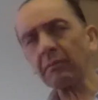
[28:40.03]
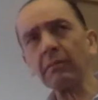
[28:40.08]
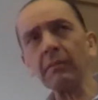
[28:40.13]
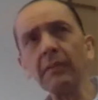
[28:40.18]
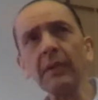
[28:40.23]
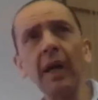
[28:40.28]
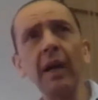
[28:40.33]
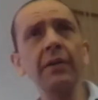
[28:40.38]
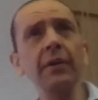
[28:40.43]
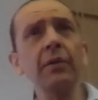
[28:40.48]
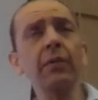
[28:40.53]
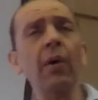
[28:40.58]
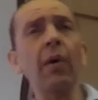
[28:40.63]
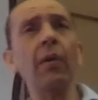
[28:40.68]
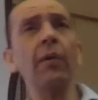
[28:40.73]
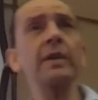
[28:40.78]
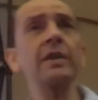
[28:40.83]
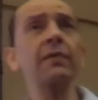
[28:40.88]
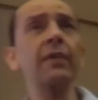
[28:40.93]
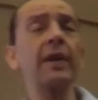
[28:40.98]
And the Crow
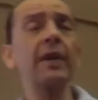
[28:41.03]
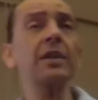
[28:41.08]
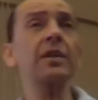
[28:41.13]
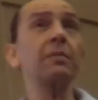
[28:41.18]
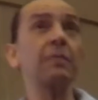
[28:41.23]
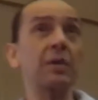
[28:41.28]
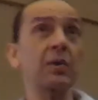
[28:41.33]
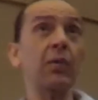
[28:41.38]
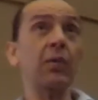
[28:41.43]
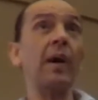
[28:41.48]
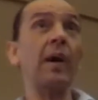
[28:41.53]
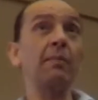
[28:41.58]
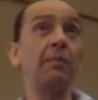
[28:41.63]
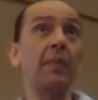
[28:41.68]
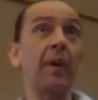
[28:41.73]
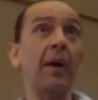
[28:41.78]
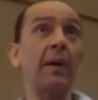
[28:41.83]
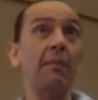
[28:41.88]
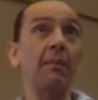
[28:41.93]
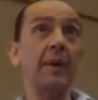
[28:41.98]
Reservation was
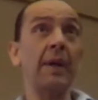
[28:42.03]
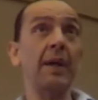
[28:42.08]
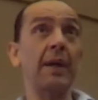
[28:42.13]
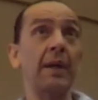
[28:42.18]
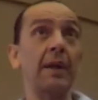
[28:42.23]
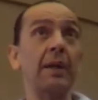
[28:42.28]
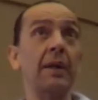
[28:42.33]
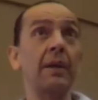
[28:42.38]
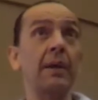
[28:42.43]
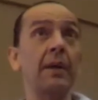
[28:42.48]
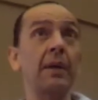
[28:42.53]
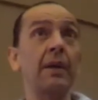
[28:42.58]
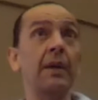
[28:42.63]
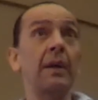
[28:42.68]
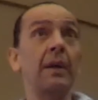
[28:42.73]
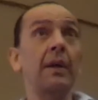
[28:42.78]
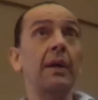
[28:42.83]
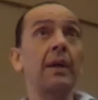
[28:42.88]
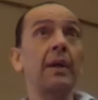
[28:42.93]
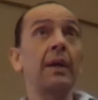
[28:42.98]
quite big
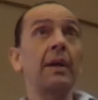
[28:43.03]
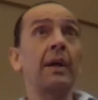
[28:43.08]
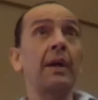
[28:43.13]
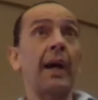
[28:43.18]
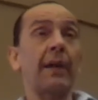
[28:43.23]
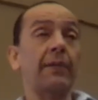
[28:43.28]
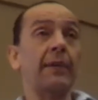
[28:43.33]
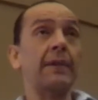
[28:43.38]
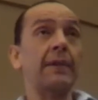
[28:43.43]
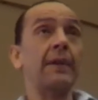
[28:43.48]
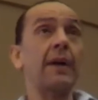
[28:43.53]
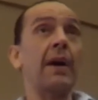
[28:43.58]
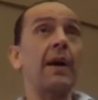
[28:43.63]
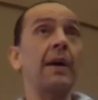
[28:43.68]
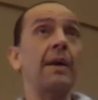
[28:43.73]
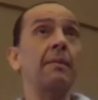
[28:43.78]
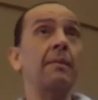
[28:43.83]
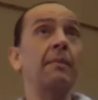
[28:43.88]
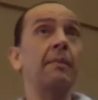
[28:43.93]
at the time,